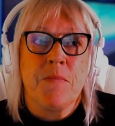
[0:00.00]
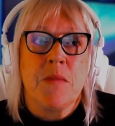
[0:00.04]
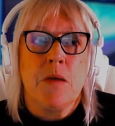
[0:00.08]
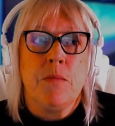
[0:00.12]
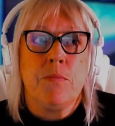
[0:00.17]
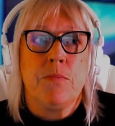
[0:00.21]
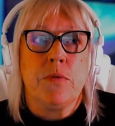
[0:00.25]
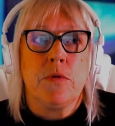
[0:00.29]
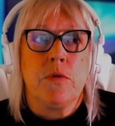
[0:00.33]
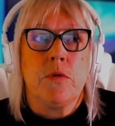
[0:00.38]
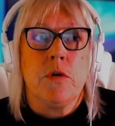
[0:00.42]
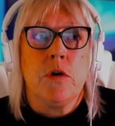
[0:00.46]

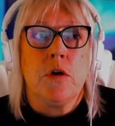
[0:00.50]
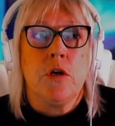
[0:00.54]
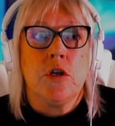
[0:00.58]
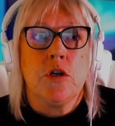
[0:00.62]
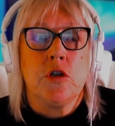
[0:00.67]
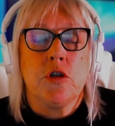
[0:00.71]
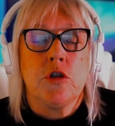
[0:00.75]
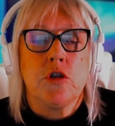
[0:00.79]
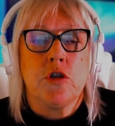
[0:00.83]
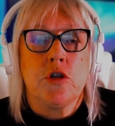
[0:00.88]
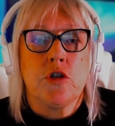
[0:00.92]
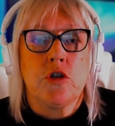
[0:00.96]
But
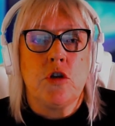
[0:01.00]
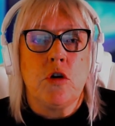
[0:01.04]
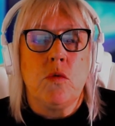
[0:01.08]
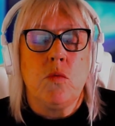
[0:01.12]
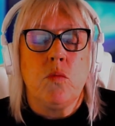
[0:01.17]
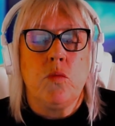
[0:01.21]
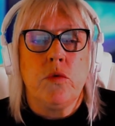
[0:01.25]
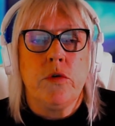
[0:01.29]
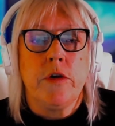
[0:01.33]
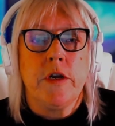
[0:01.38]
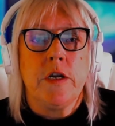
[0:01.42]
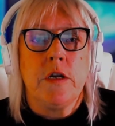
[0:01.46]
stop
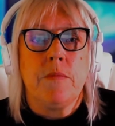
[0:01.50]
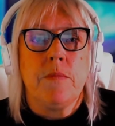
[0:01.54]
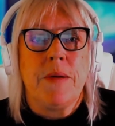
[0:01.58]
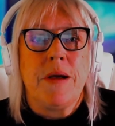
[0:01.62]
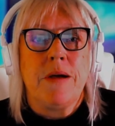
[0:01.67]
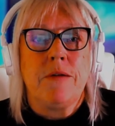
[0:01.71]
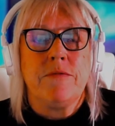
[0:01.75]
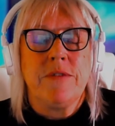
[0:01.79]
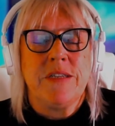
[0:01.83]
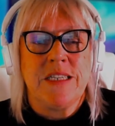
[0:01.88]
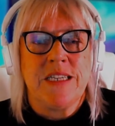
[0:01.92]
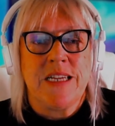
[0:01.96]
worrying
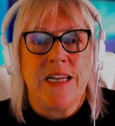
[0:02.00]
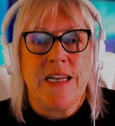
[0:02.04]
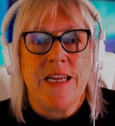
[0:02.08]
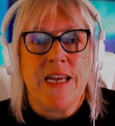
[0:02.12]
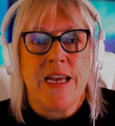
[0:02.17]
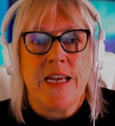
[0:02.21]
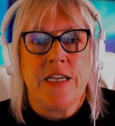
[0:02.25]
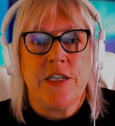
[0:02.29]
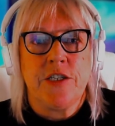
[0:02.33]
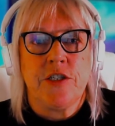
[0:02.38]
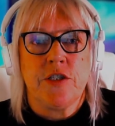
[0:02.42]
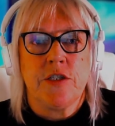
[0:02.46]
about
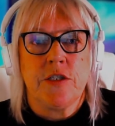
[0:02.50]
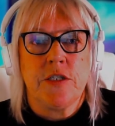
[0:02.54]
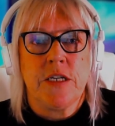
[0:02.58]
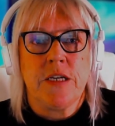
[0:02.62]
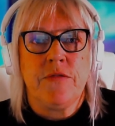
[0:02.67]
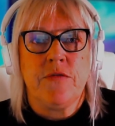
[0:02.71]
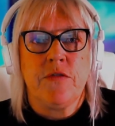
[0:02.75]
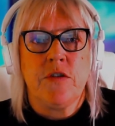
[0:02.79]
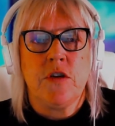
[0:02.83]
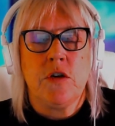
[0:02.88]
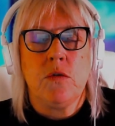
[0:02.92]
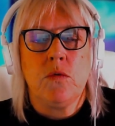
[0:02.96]
retaliation.
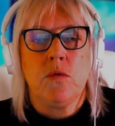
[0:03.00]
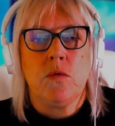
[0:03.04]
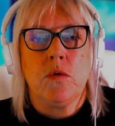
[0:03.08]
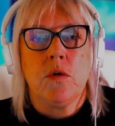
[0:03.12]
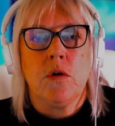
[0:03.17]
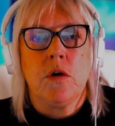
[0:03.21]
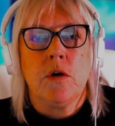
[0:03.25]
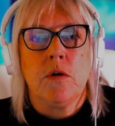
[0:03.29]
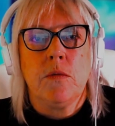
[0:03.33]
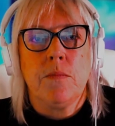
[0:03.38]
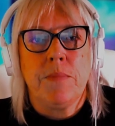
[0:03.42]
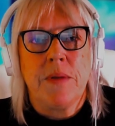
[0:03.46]
If you
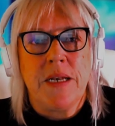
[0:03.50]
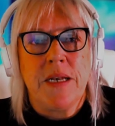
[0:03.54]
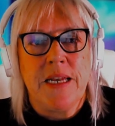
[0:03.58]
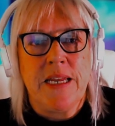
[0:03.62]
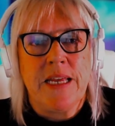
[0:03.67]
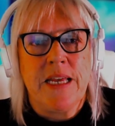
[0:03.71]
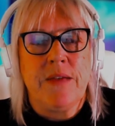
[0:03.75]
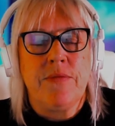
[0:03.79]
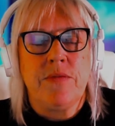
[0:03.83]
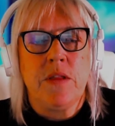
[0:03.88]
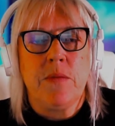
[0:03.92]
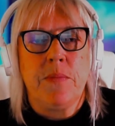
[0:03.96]

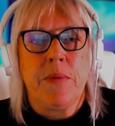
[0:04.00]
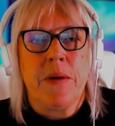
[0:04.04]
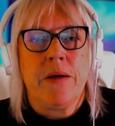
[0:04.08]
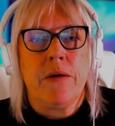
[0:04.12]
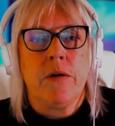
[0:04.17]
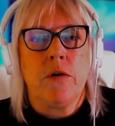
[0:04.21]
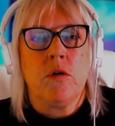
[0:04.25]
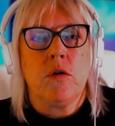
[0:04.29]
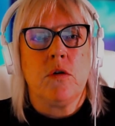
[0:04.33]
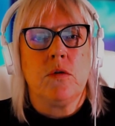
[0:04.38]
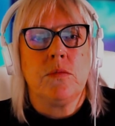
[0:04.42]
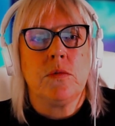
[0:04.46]
believe in the
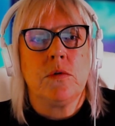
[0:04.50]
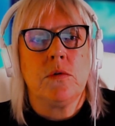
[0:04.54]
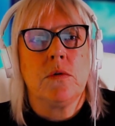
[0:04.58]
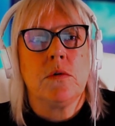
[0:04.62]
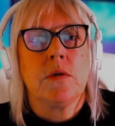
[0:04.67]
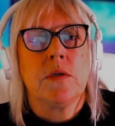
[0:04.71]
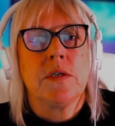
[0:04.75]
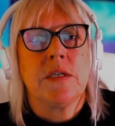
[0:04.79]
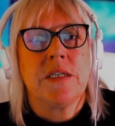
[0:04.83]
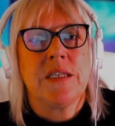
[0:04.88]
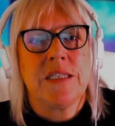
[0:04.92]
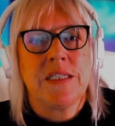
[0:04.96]
paranormal,
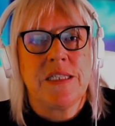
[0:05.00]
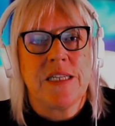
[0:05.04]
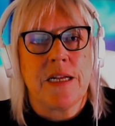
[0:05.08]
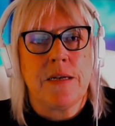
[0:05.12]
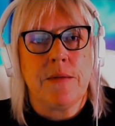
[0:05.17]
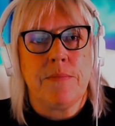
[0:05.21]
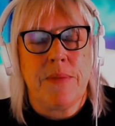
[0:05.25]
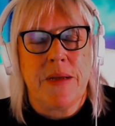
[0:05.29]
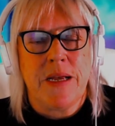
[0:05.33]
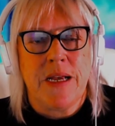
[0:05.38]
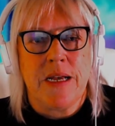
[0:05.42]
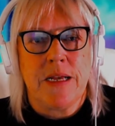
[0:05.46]
stand
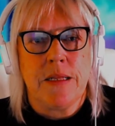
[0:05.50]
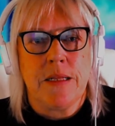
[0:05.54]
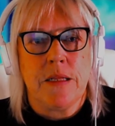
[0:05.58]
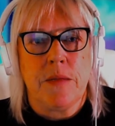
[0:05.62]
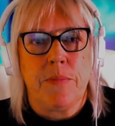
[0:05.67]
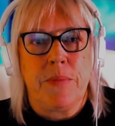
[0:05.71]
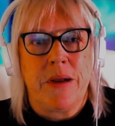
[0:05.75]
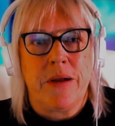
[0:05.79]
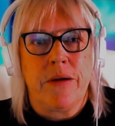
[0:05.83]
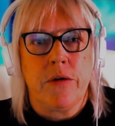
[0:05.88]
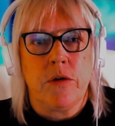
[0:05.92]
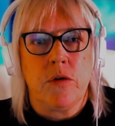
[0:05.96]
behind the
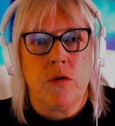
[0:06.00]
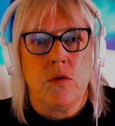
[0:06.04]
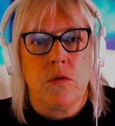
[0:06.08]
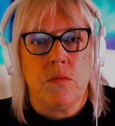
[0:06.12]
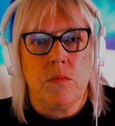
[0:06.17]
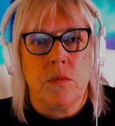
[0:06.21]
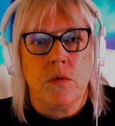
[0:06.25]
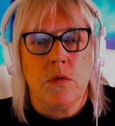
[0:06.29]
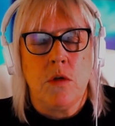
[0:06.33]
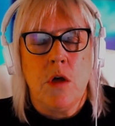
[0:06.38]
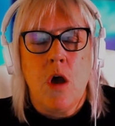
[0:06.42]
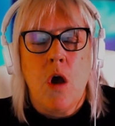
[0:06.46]

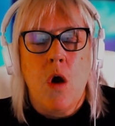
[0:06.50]
paranormal.